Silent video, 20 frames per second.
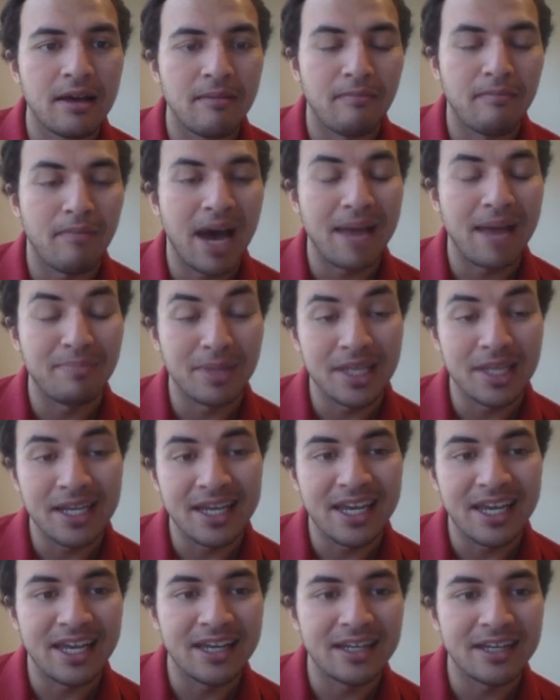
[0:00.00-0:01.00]
my
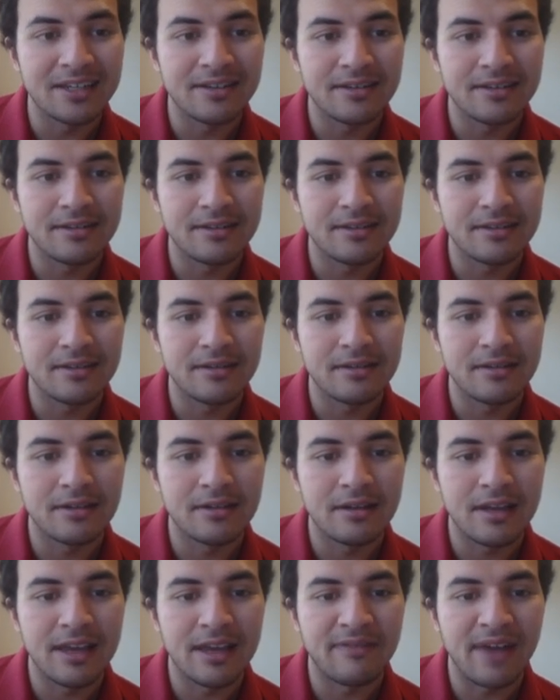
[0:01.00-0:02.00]
play,
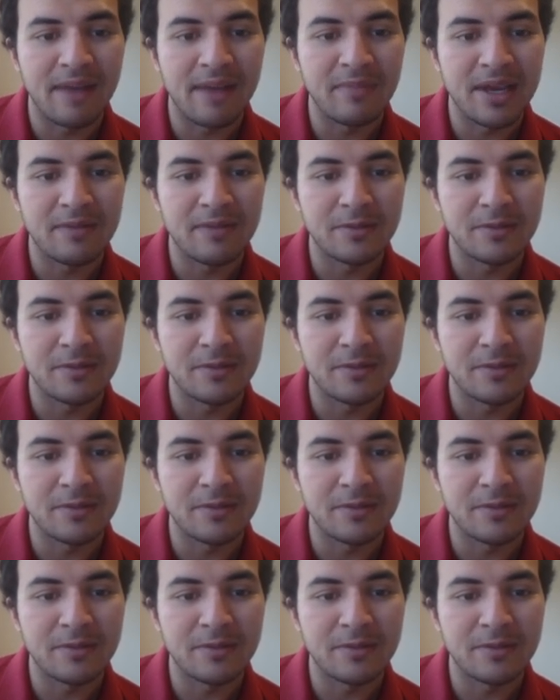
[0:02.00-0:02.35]
if I'm